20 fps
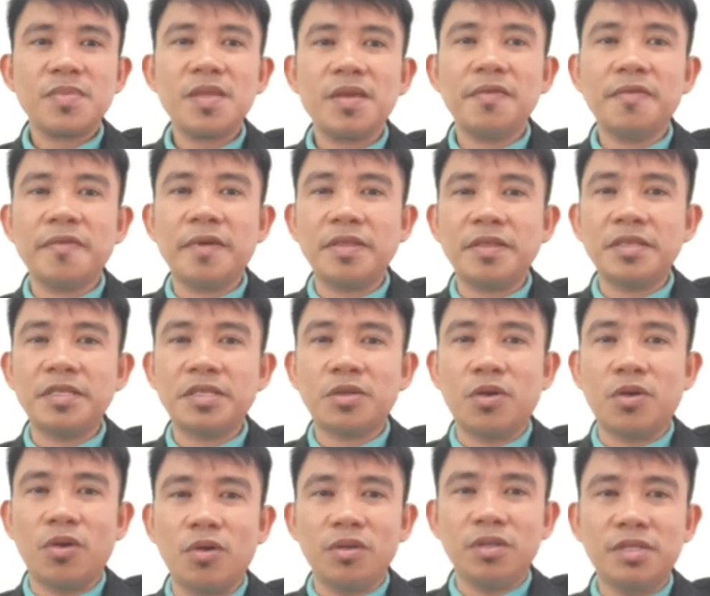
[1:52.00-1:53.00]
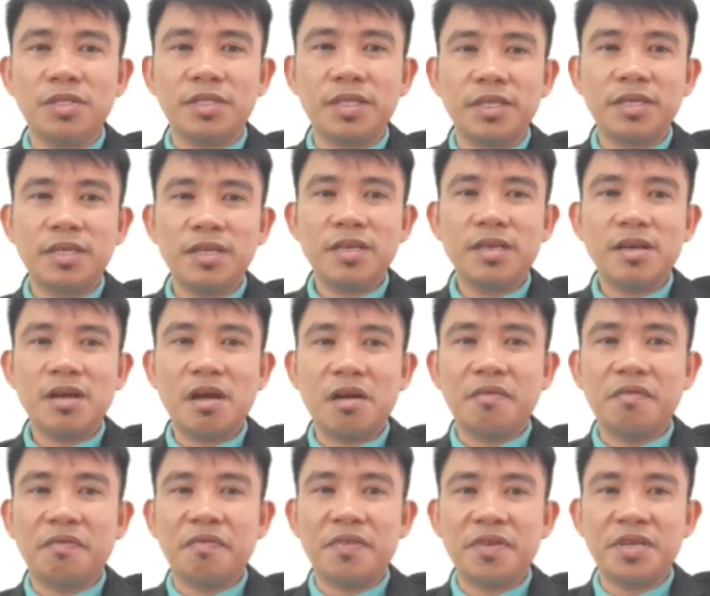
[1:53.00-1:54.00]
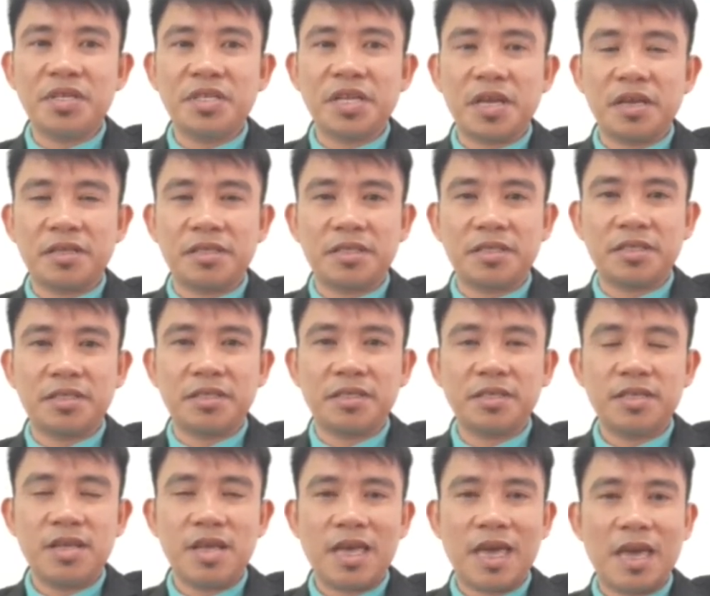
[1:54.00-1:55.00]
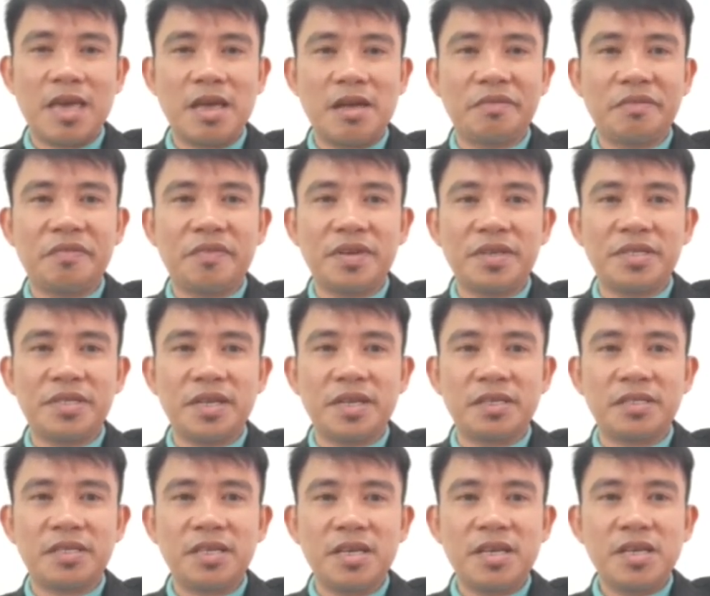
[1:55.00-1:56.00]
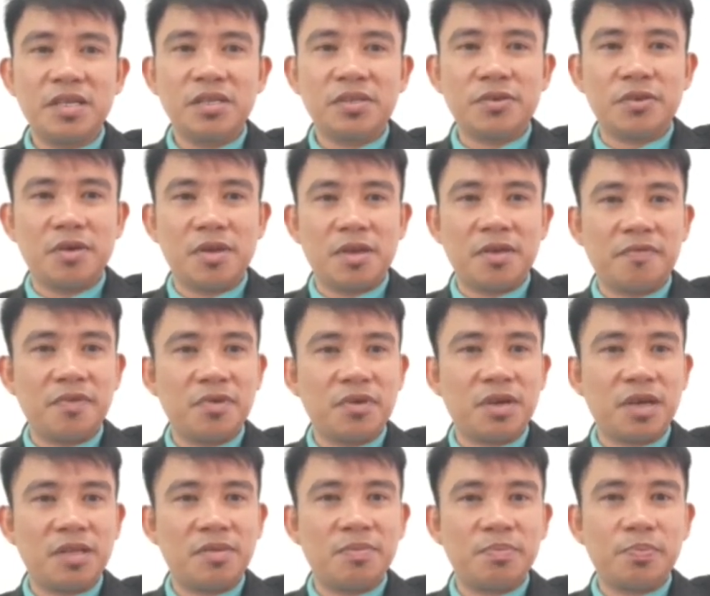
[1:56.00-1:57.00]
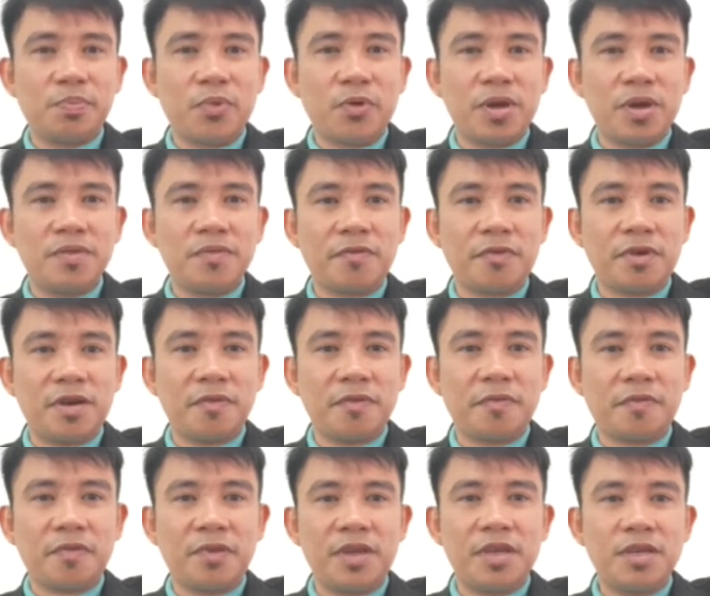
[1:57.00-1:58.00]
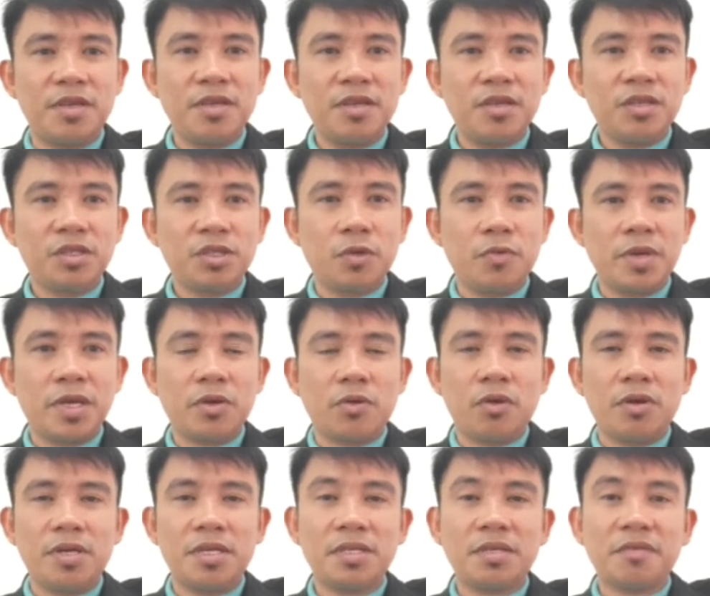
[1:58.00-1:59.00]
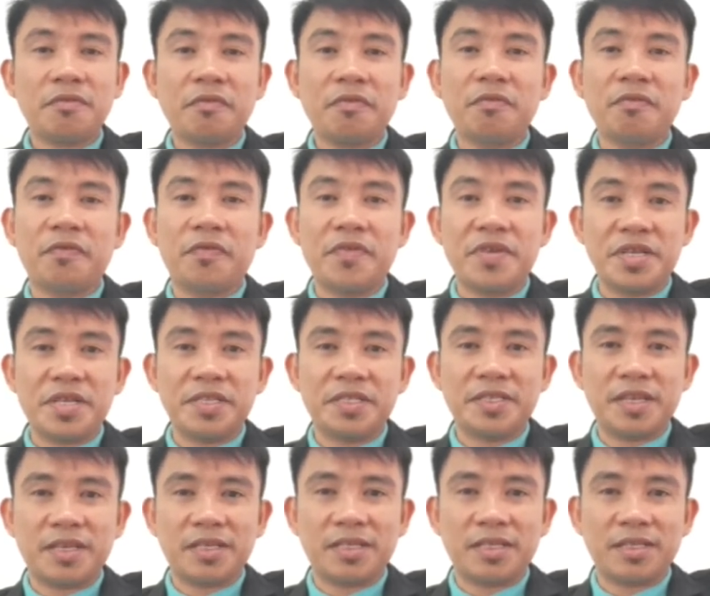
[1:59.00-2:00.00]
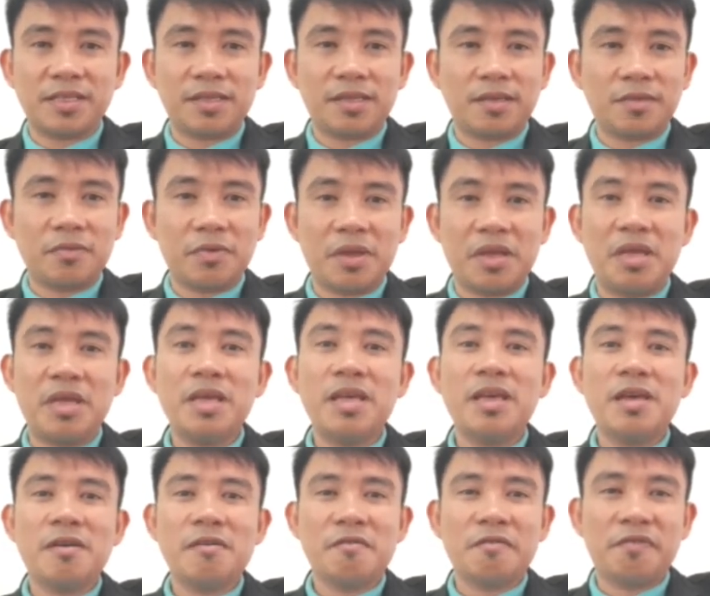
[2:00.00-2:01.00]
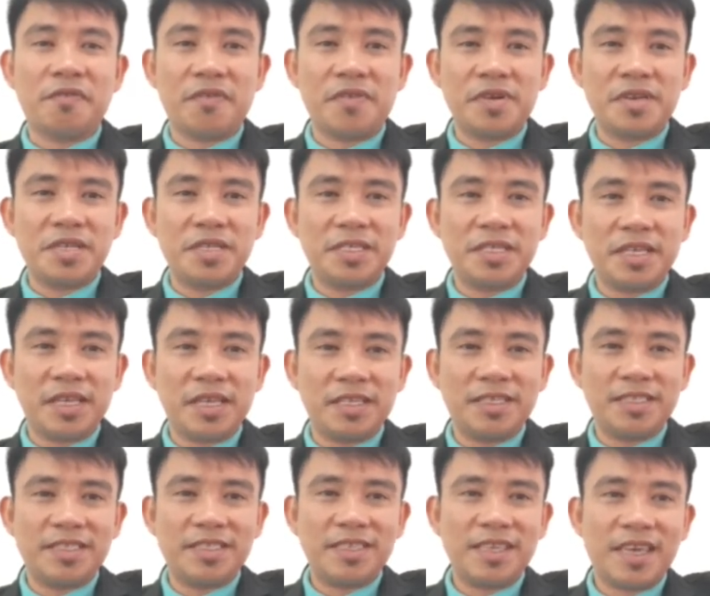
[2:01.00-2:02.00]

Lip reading: That is called a vertex. Okay, a vertex. So if you can point, there are three, so we call it vertices. Three vertices.